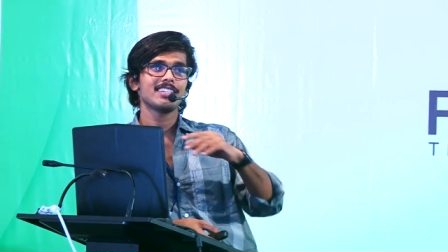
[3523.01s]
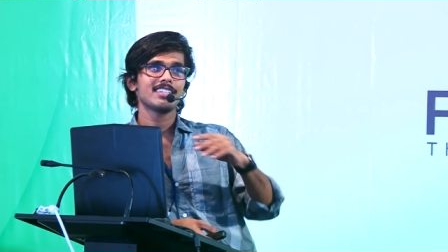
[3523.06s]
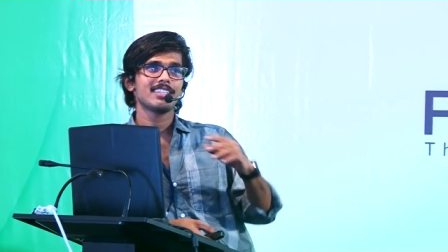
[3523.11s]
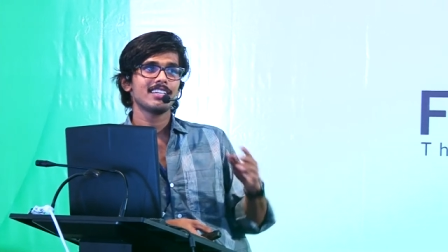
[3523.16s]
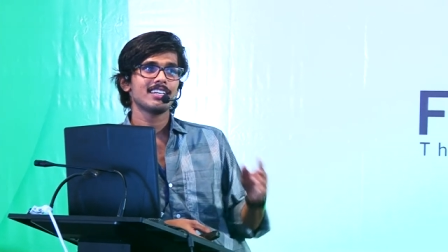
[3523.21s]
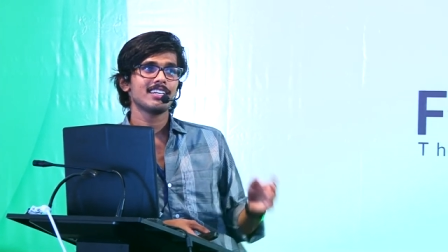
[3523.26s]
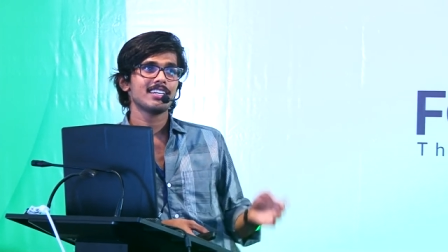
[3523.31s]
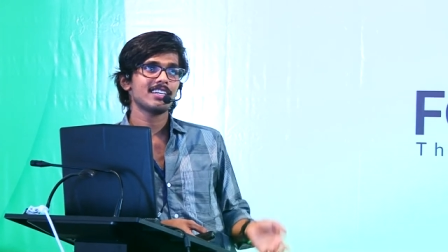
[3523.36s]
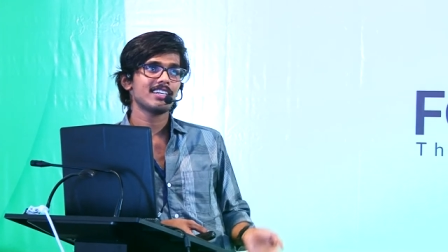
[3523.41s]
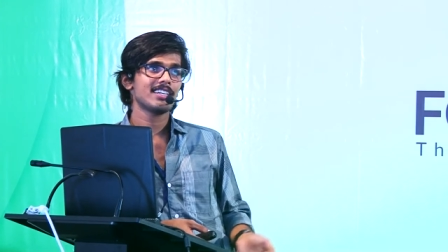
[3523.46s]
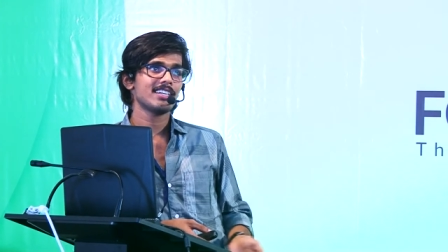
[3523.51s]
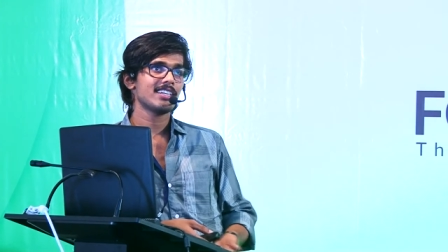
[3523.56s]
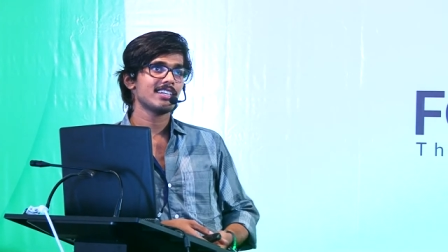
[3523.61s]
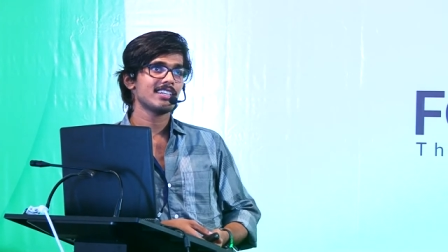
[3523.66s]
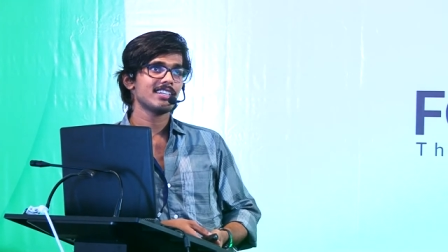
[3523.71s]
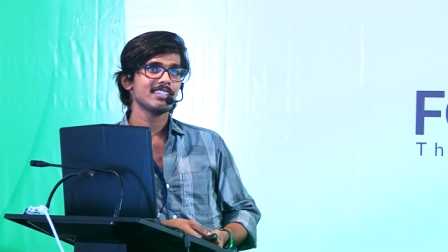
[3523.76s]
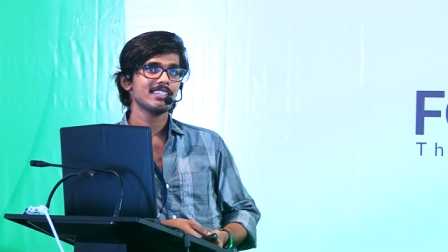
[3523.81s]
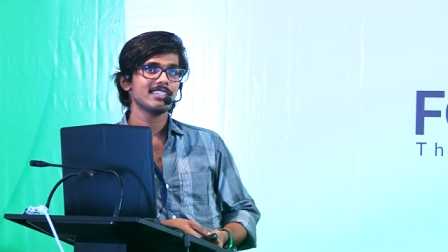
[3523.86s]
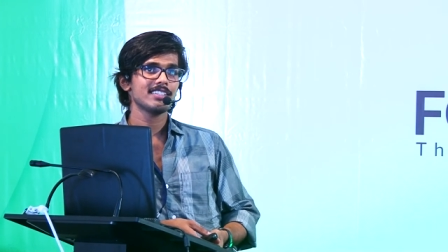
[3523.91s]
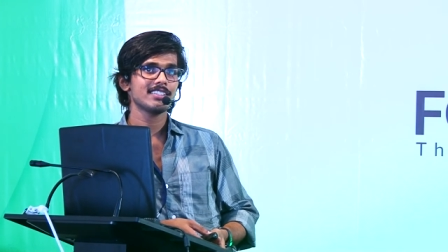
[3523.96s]

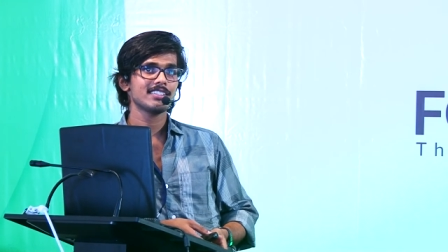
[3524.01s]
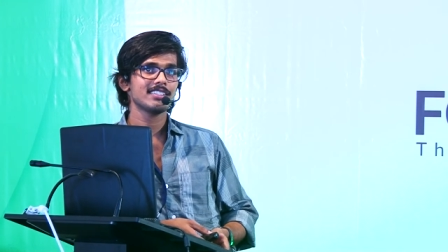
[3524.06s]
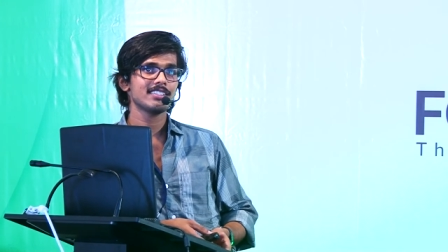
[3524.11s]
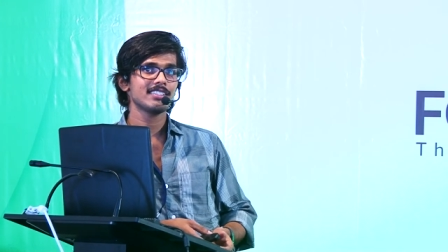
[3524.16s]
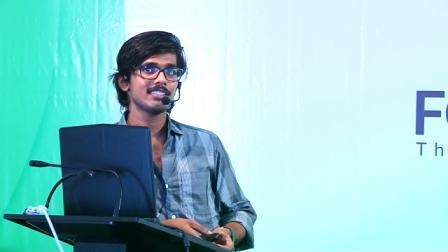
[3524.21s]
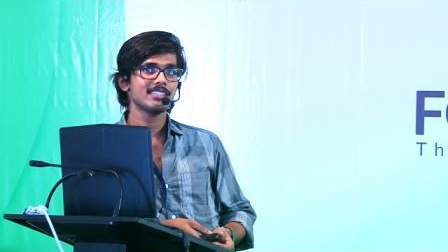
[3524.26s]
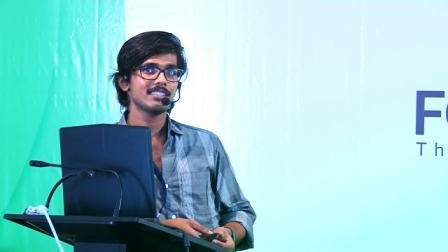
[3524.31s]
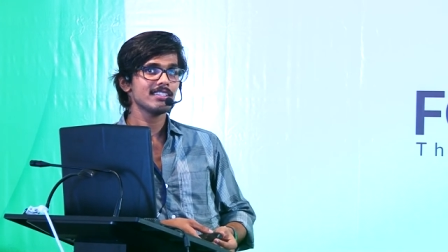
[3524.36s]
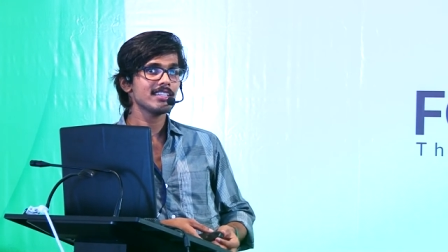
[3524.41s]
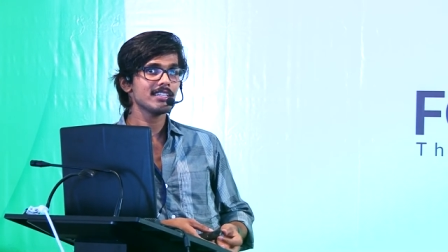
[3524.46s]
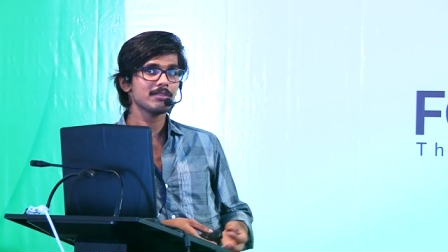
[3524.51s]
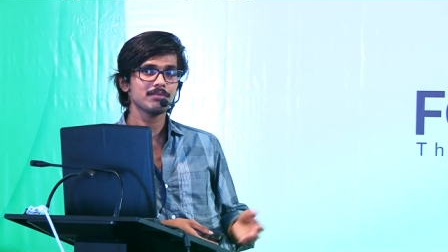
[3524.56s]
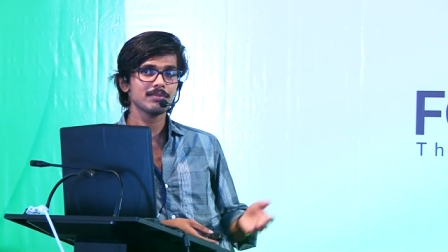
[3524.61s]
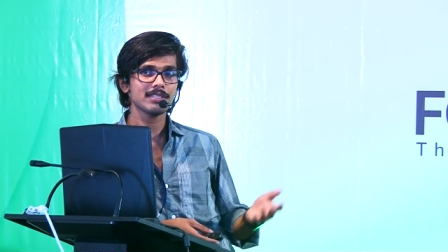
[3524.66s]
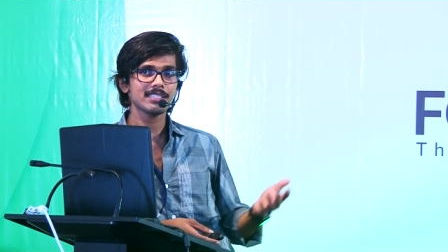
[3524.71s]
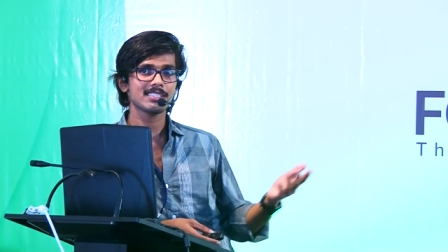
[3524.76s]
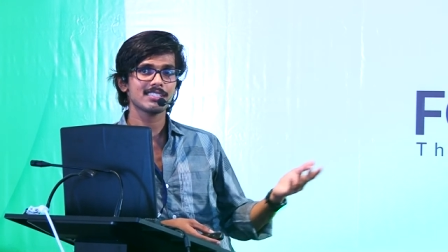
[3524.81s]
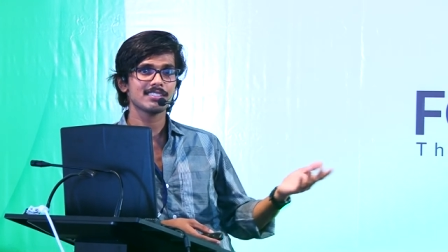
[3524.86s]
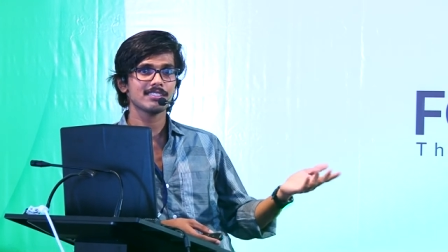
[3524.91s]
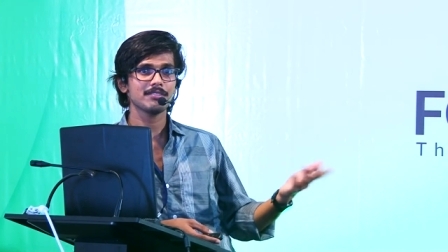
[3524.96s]
Uh, uh,
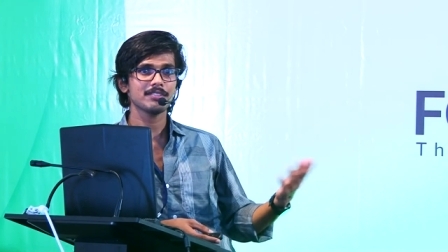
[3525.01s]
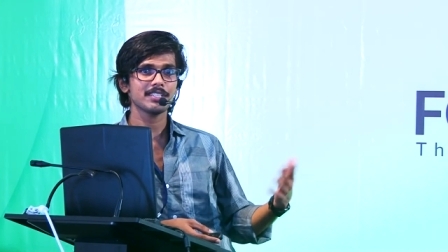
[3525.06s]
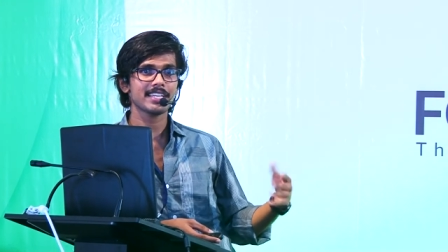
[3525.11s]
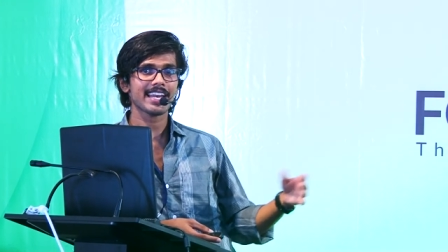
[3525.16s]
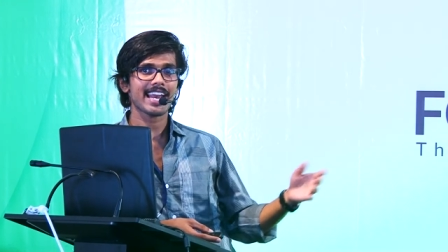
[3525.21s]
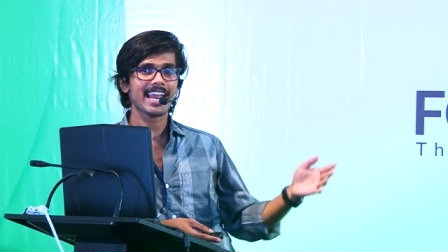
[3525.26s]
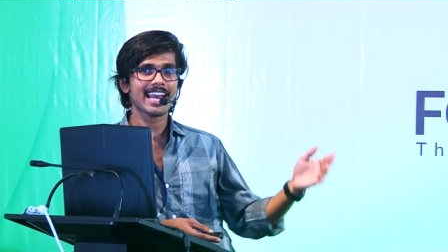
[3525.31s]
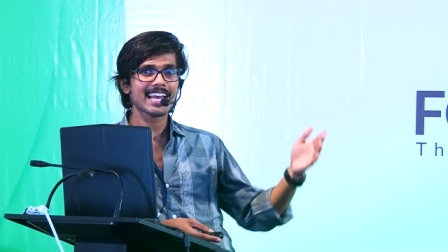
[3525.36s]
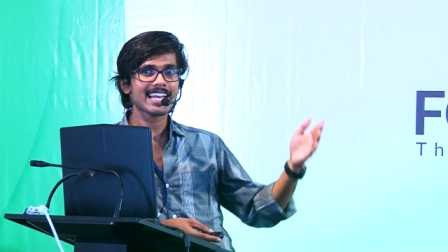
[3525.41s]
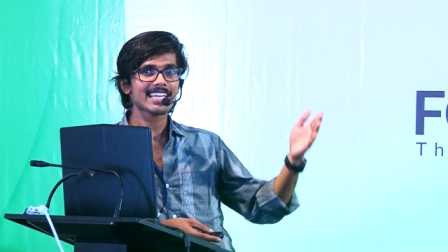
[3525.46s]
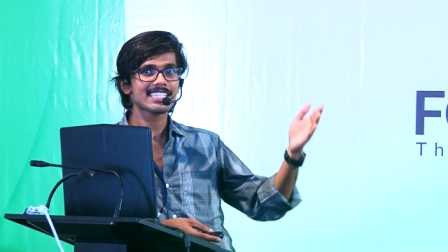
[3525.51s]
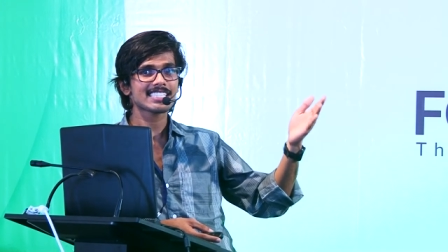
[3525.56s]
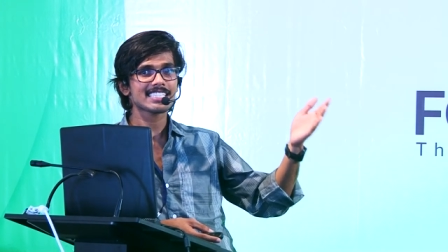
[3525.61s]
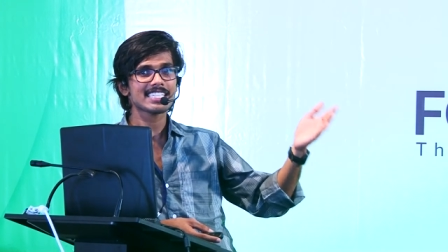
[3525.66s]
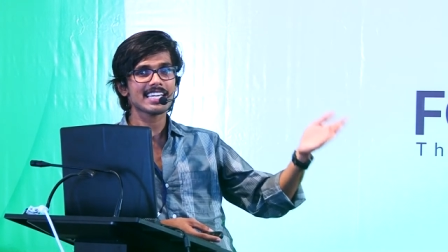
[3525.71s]
means we can analyze